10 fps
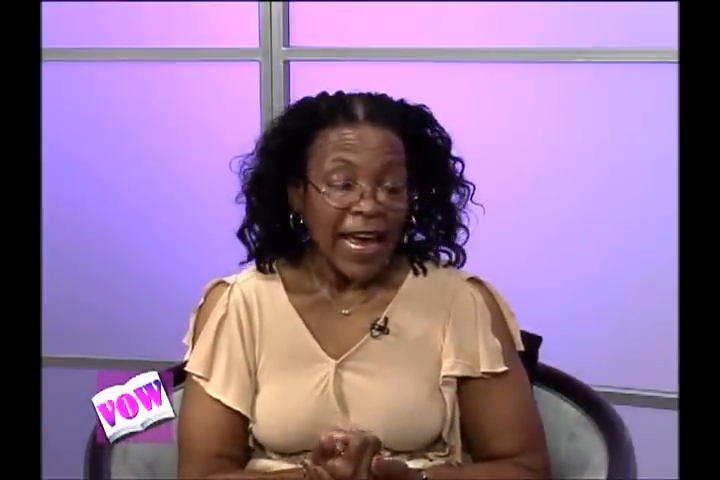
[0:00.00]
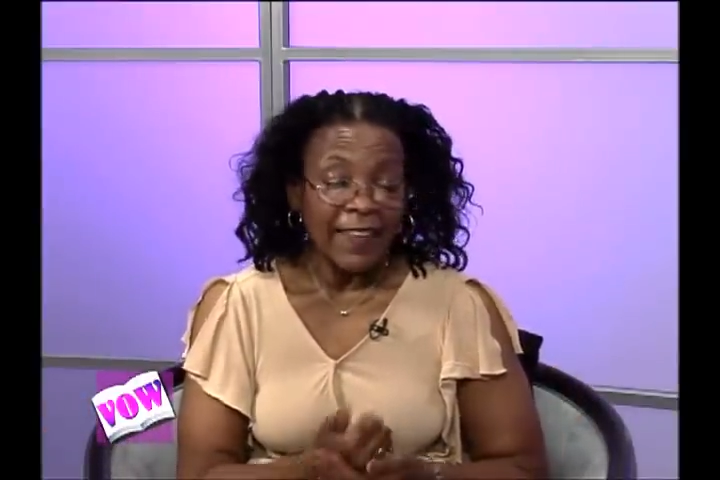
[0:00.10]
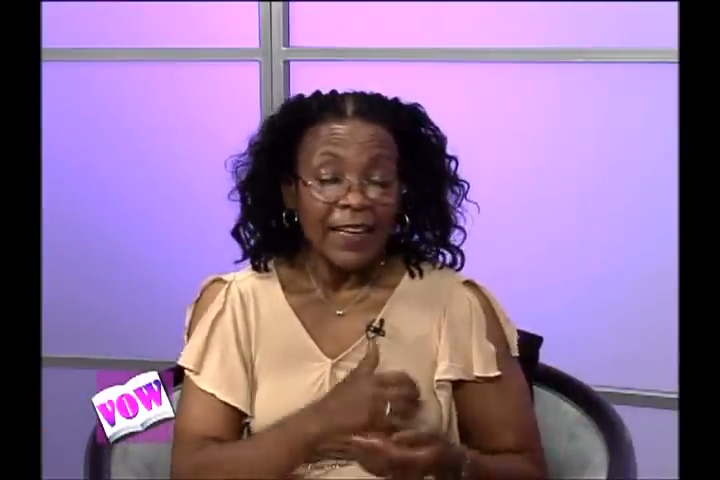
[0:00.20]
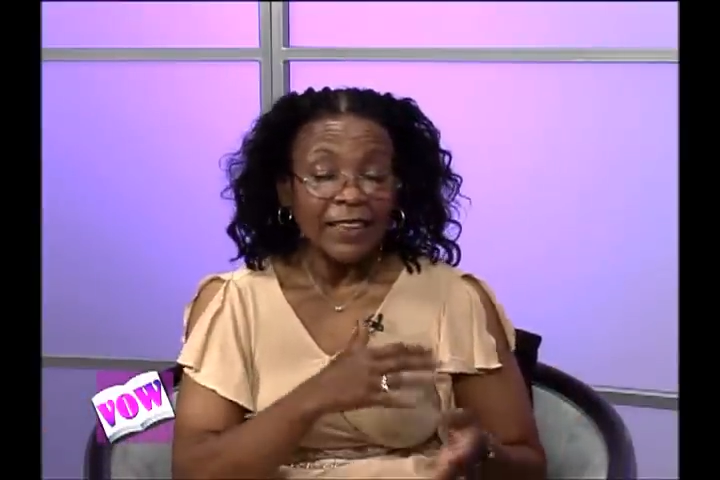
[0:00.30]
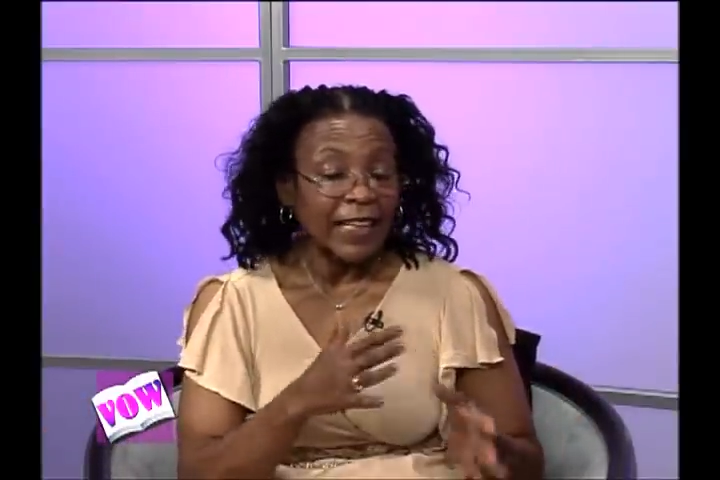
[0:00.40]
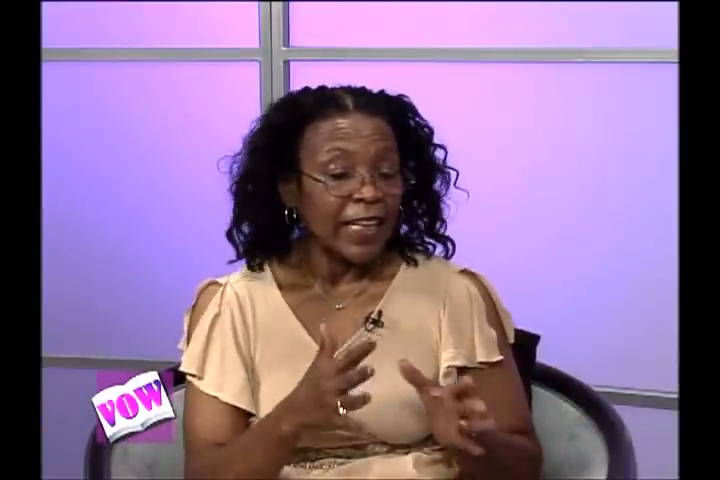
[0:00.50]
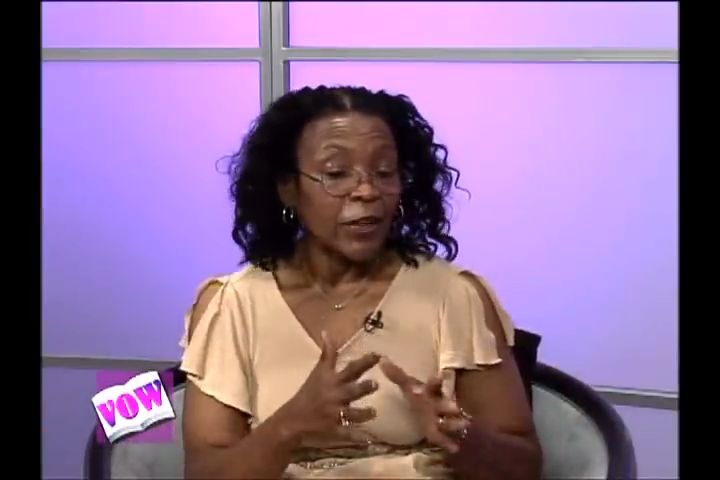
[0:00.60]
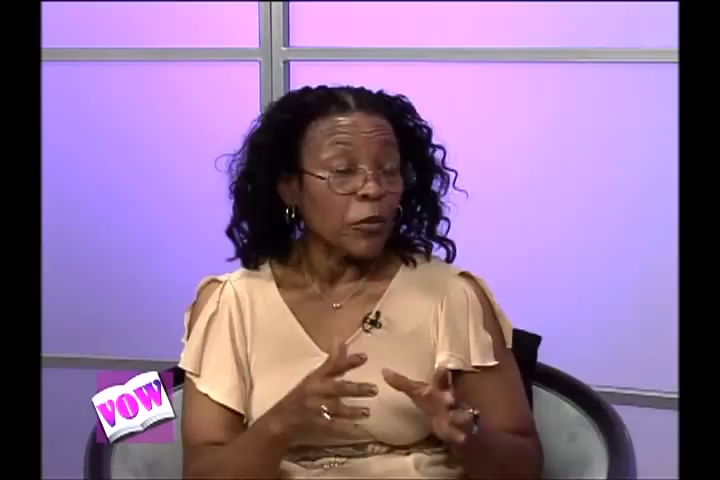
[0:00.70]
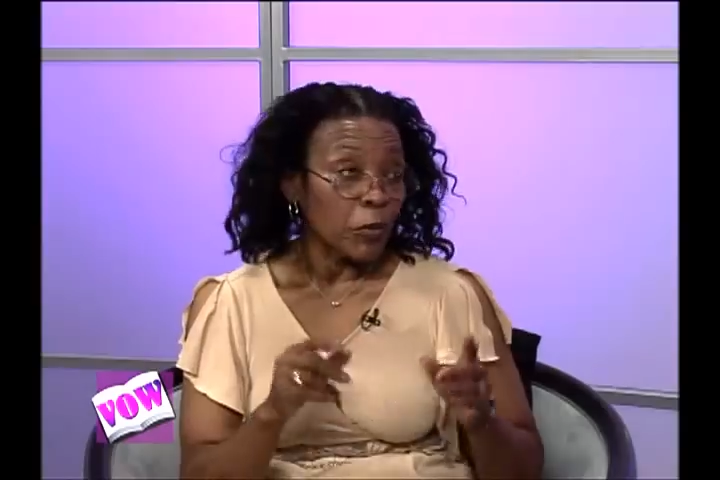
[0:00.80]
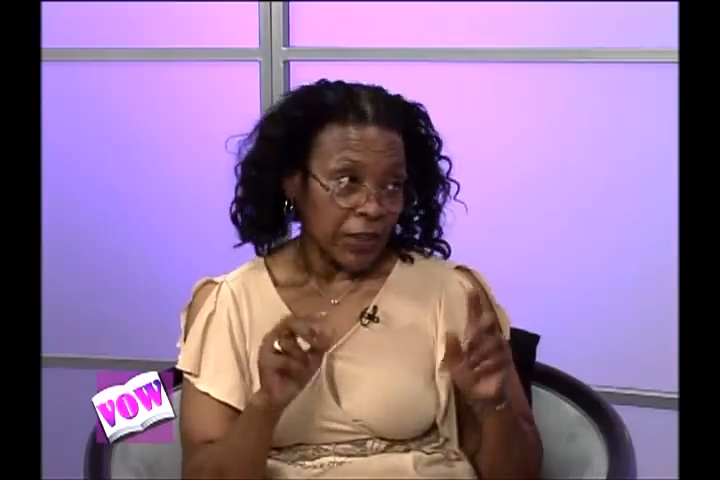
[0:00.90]
And then
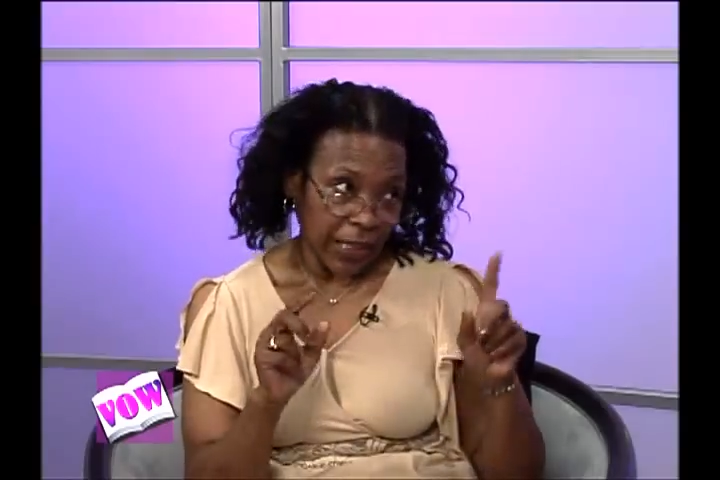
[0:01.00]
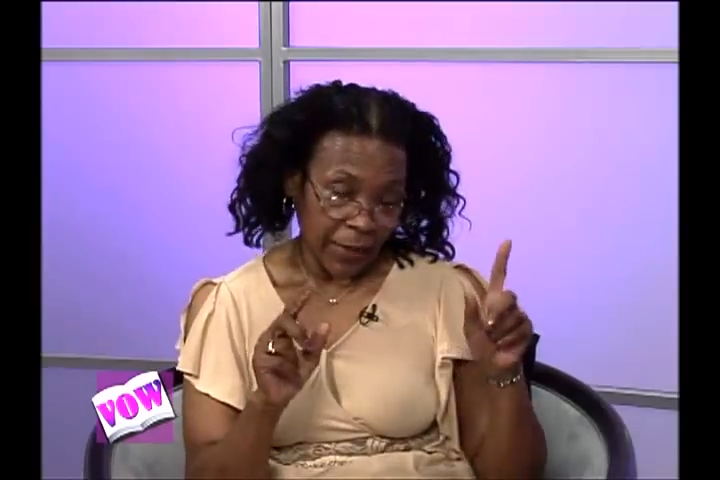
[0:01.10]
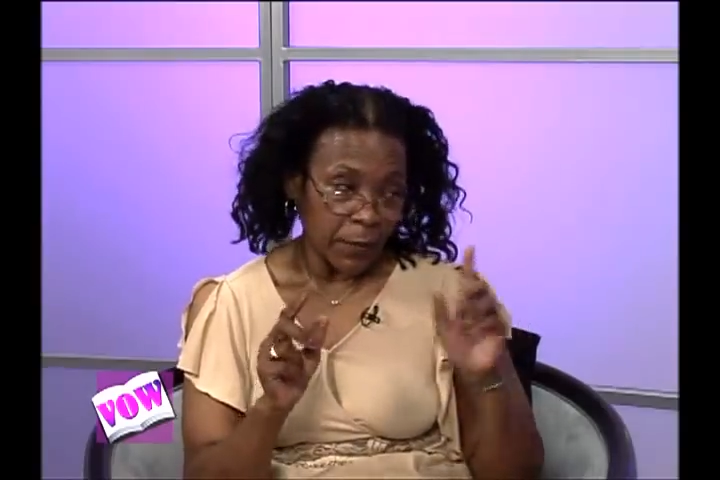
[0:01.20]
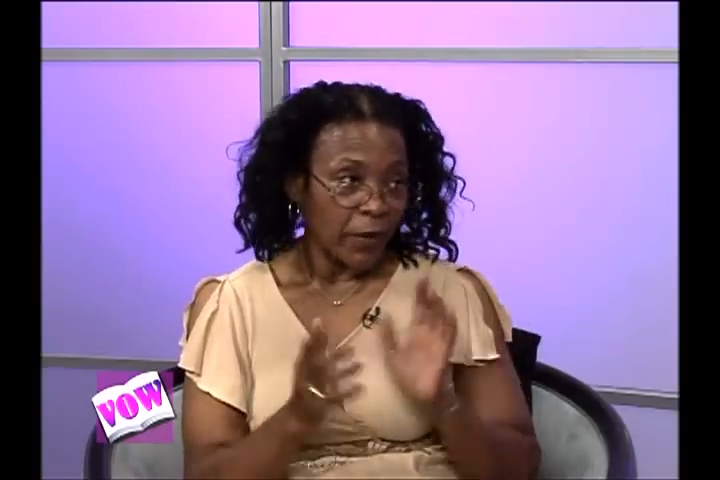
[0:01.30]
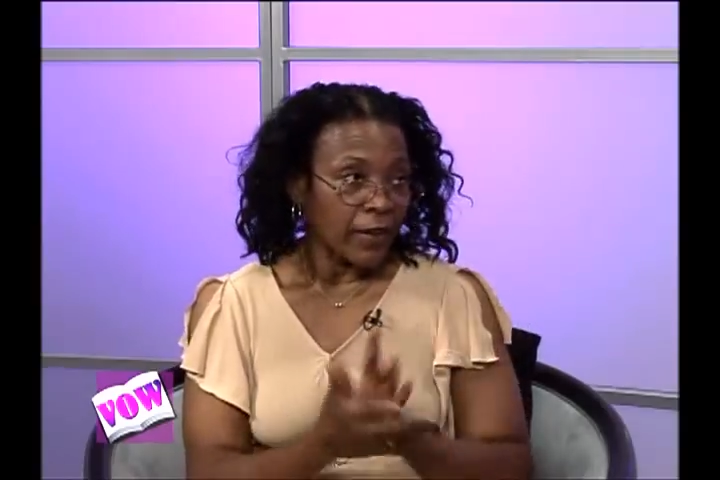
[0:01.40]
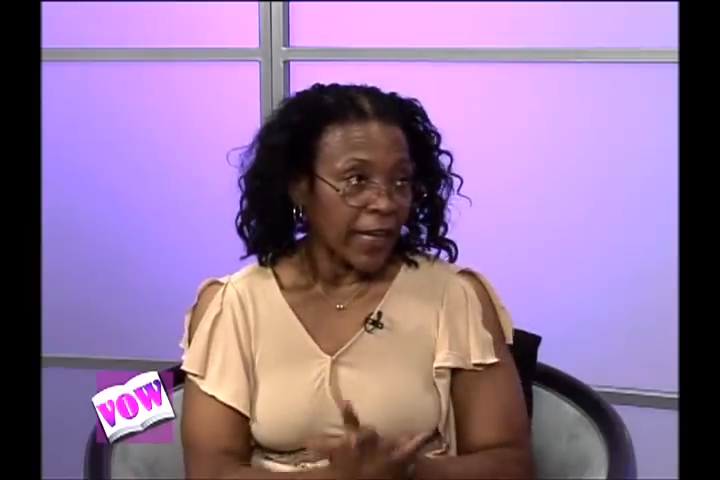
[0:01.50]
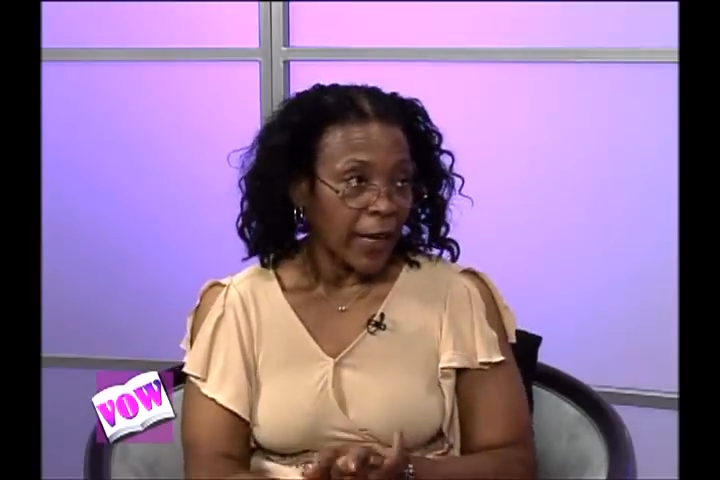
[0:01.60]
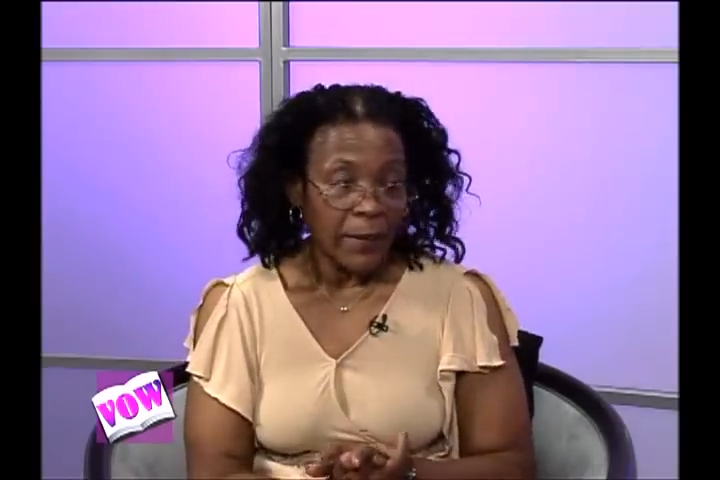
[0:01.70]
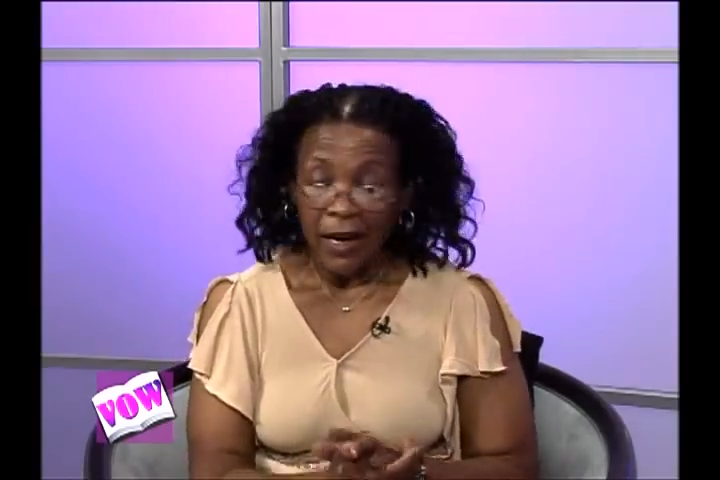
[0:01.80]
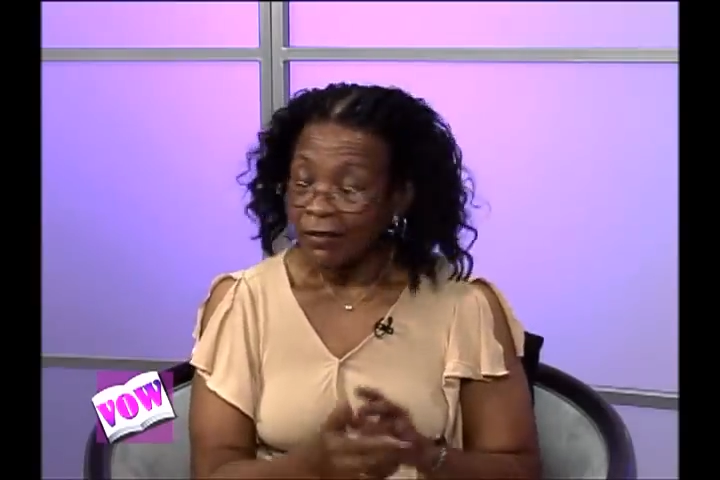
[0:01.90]
later, James Brown
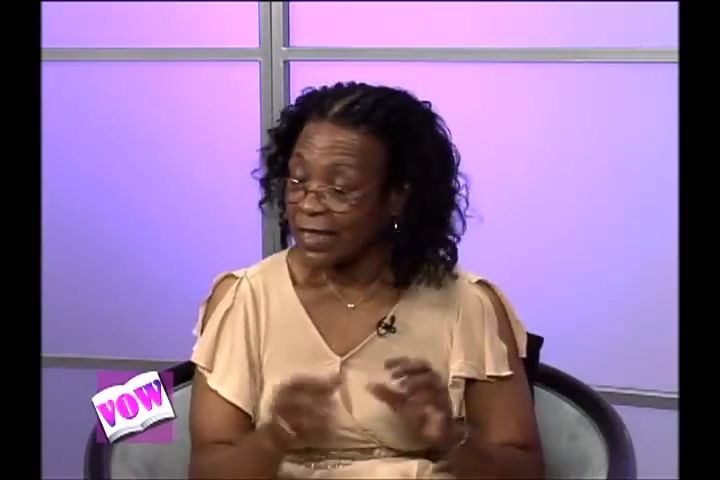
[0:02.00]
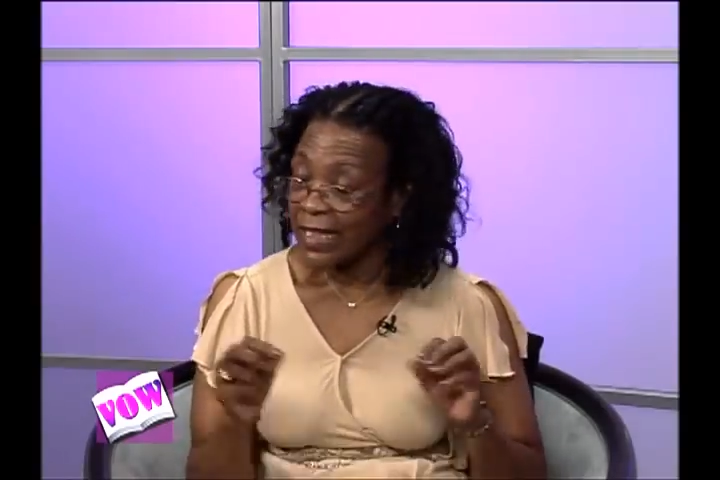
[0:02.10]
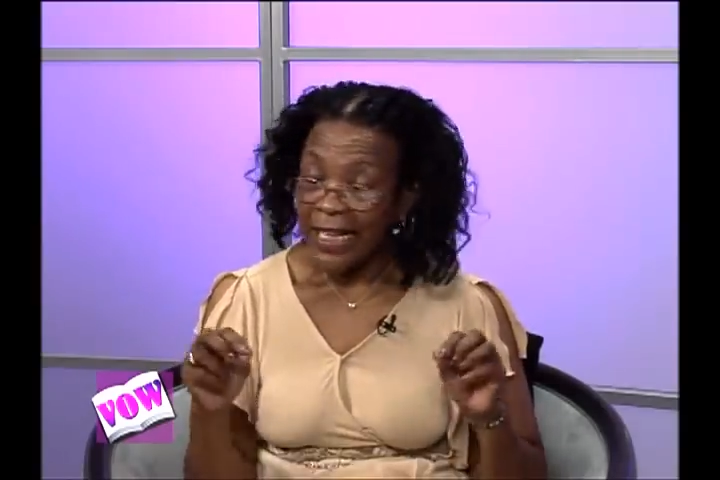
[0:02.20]
came out,